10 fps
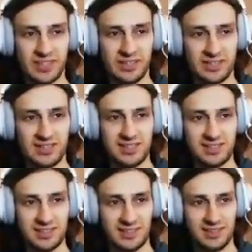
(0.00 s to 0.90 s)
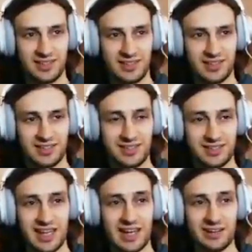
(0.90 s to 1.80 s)
This is a
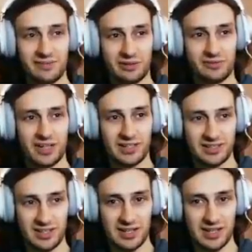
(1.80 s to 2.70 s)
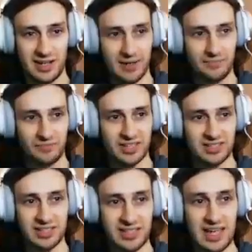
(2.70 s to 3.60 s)
hell of a lot faster than that.
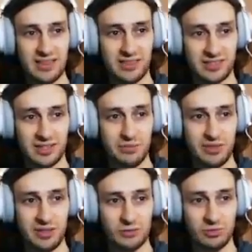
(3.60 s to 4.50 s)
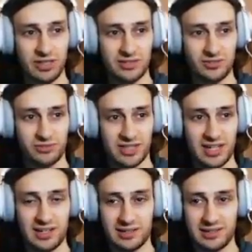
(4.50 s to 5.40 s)
So get sub 31 is
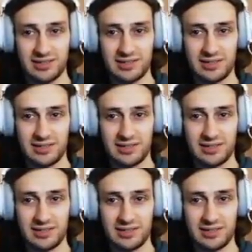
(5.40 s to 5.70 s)
ridiculous.